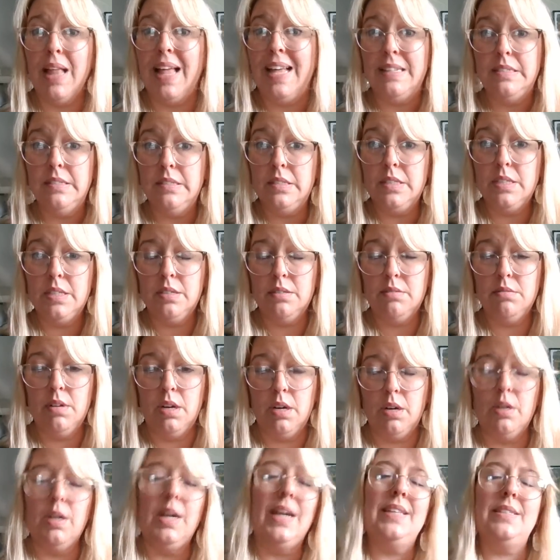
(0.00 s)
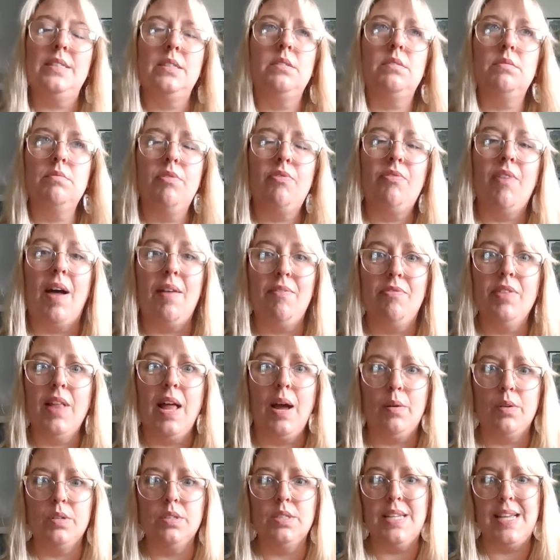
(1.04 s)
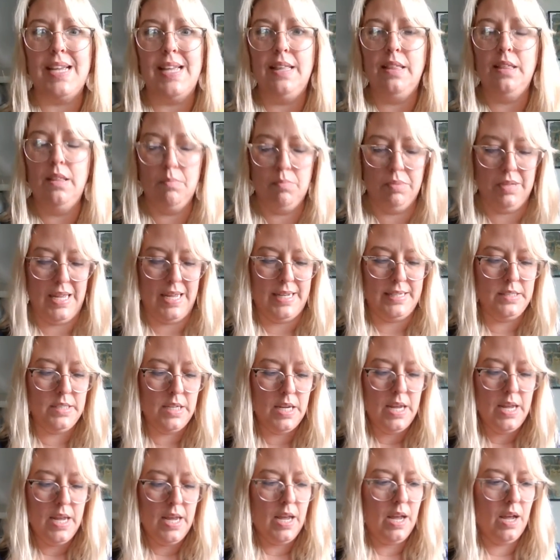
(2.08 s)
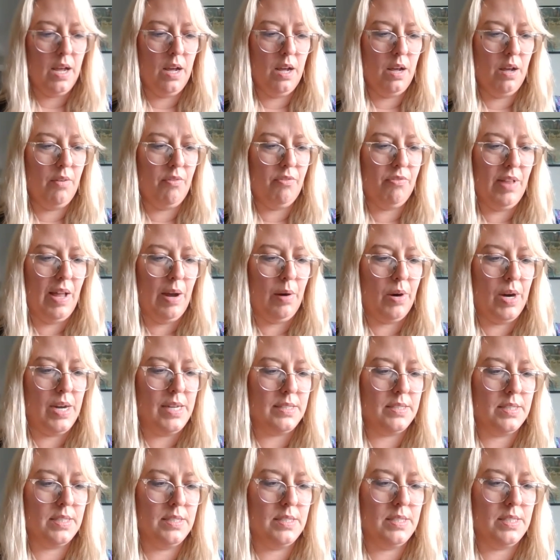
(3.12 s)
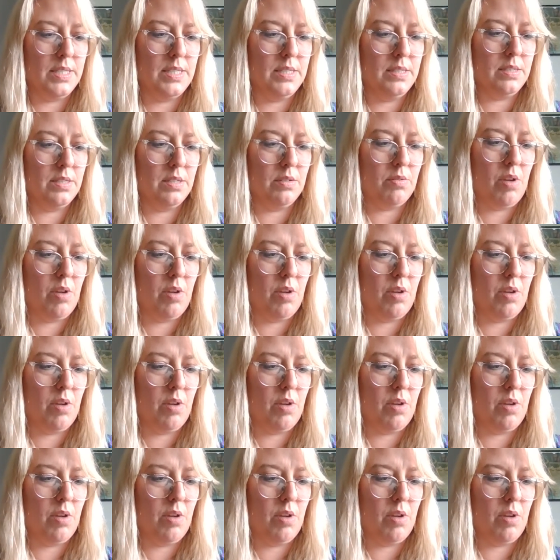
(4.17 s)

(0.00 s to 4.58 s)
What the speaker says: blends, or it's 5 flowers in the blend of flower essences.